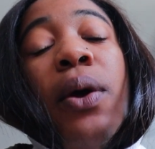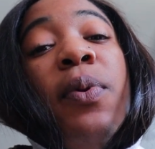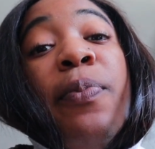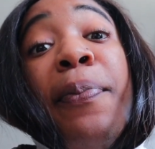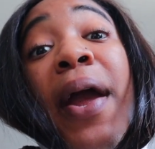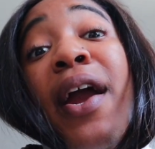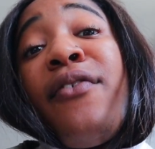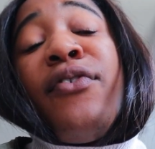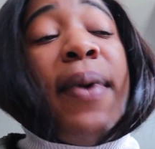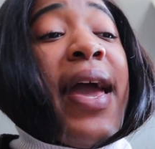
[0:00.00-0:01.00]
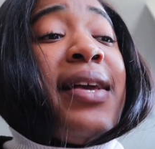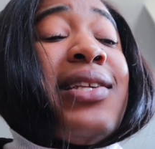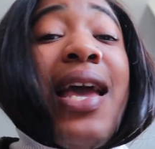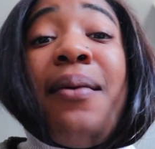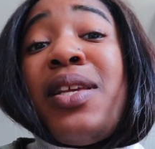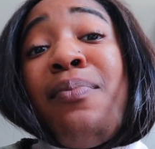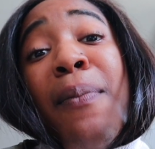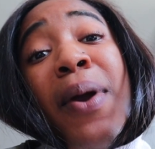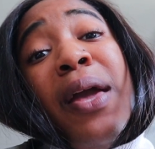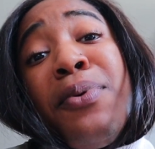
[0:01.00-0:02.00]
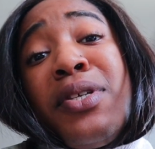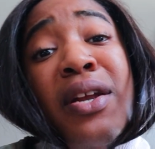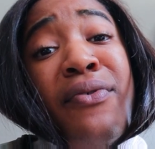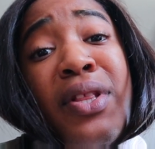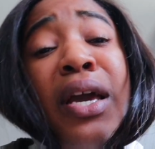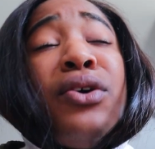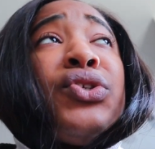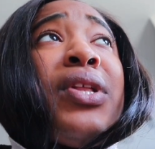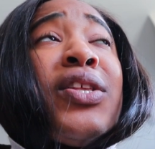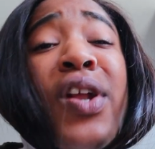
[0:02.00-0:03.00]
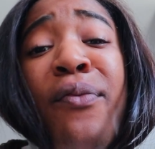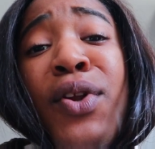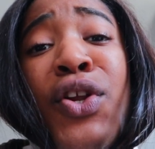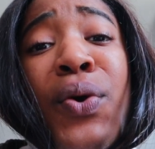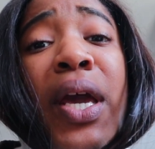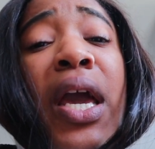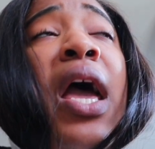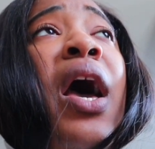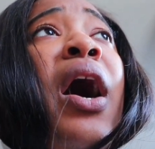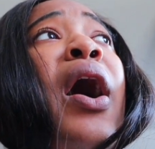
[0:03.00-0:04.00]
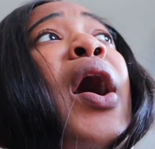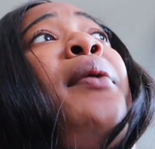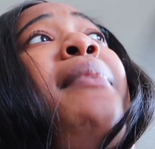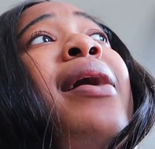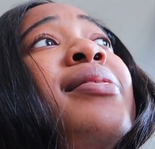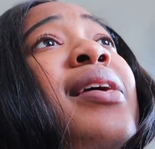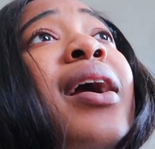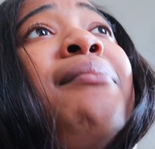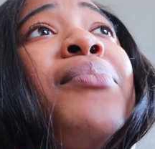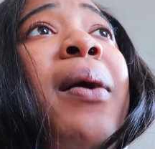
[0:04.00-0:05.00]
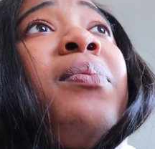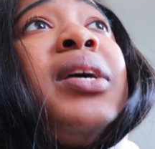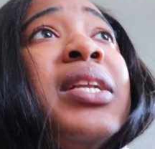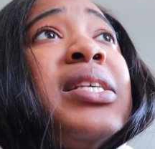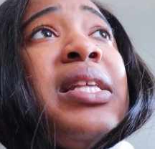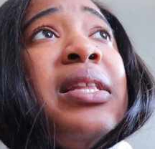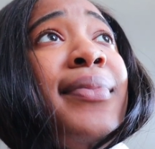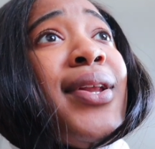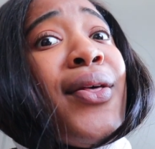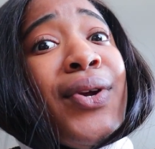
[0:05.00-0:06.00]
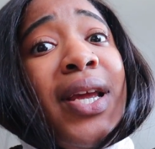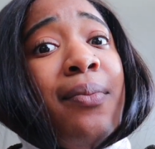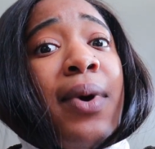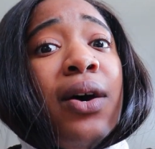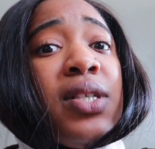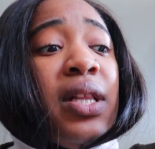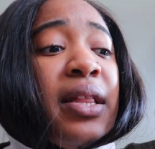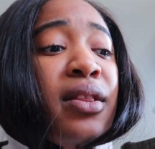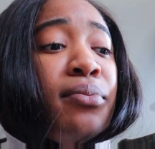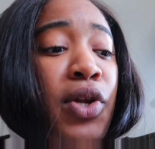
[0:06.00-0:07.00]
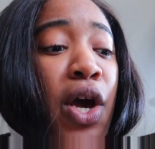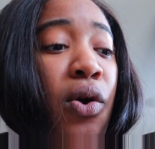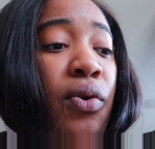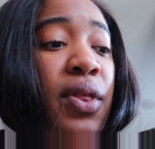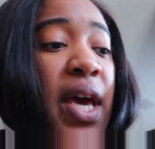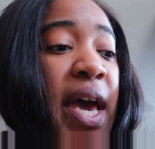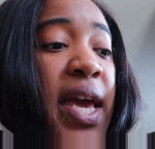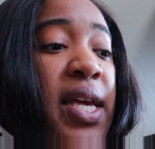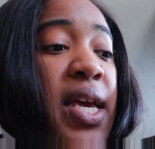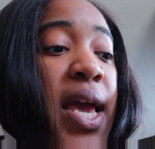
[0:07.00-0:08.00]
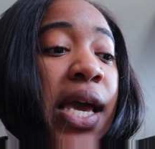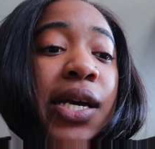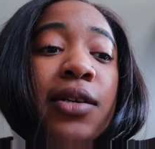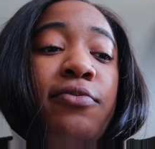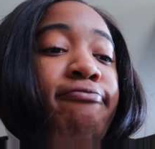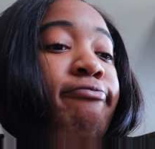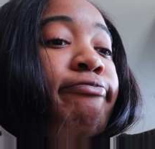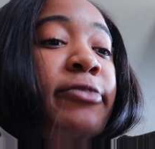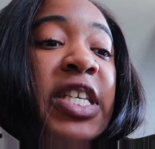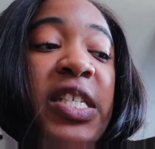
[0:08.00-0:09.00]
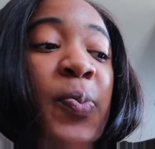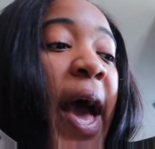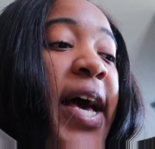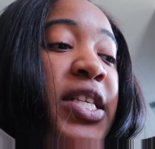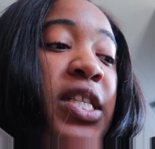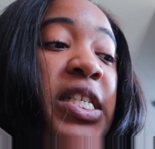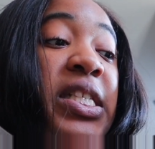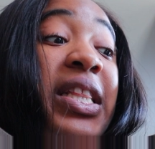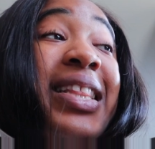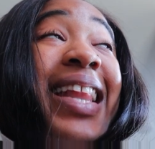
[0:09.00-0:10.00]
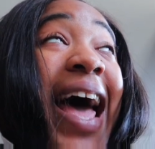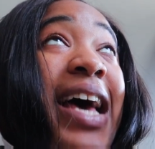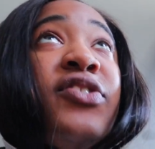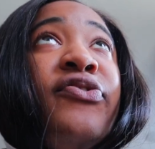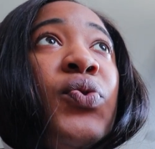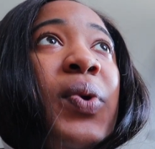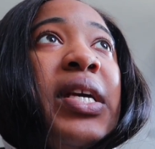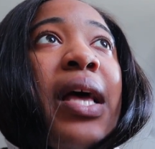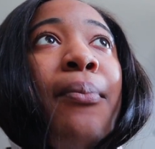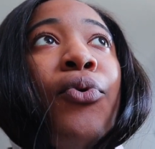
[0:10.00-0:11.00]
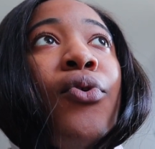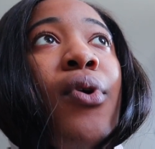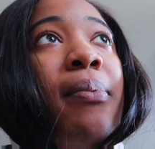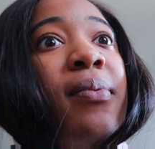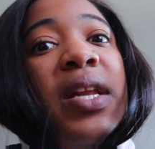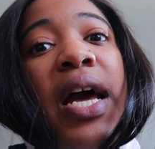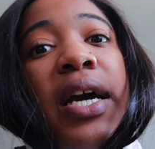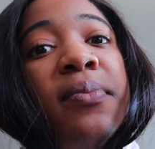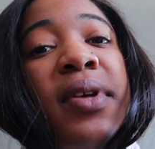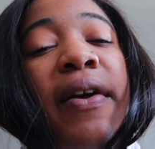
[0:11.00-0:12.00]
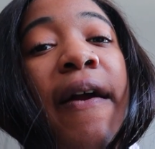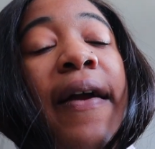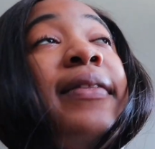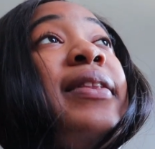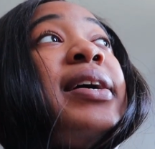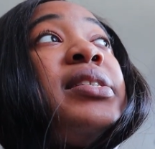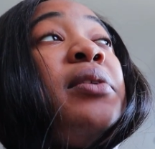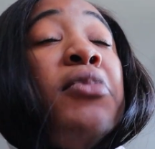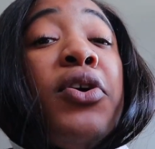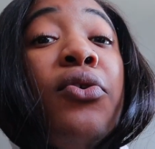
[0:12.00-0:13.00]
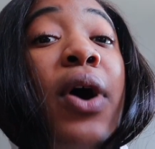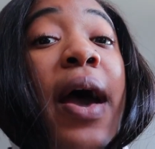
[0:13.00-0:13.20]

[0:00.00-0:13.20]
and be prepared for my exams and my papers and everything else. So that's what I've been doing. Um, I think I'm probably going to send them another email to let them know that these past these last few weeks i'm probably not going to be there unless a miracle